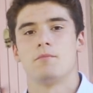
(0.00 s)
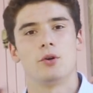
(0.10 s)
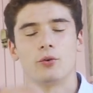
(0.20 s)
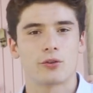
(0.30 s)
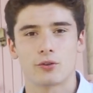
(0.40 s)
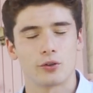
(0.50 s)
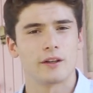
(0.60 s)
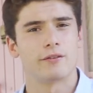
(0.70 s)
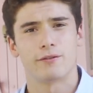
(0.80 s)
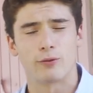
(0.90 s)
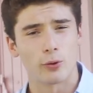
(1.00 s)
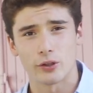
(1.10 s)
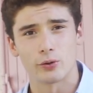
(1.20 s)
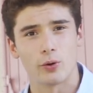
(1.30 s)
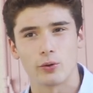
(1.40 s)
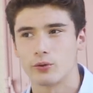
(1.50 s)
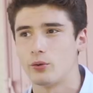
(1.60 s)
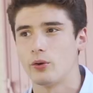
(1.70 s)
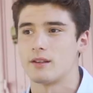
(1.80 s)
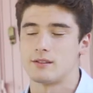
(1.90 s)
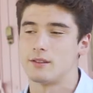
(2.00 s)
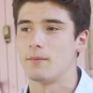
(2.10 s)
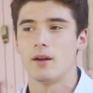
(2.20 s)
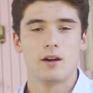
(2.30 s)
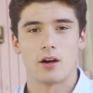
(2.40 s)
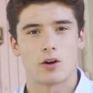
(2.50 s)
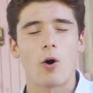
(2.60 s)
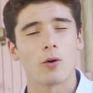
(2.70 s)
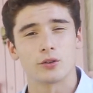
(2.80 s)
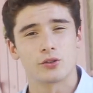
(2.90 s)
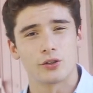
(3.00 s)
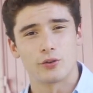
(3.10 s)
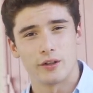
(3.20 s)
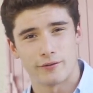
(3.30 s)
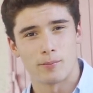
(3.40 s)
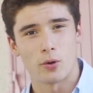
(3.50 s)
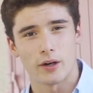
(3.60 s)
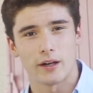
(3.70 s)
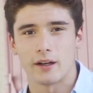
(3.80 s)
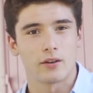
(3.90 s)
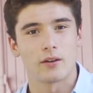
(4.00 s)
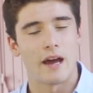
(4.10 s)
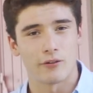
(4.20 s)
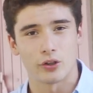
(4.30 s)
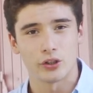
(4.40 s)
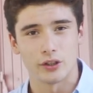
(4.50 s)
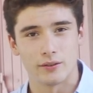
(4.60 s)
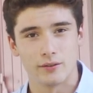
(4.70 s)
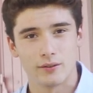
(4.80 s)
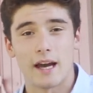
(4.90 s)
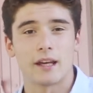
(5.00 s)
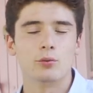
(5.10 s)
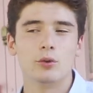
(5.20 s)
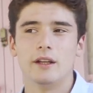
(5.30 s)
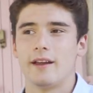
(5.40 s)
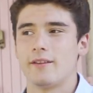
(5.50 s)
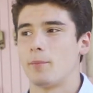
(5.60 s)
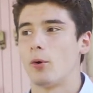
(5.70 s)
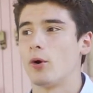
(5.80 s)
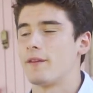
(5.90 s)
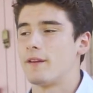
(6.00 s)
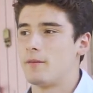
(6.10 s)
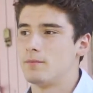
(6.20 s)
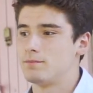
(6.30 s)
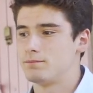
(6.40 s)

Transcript: no 30, 40 year old who has a college degree for marketing ever could. I can relay the point that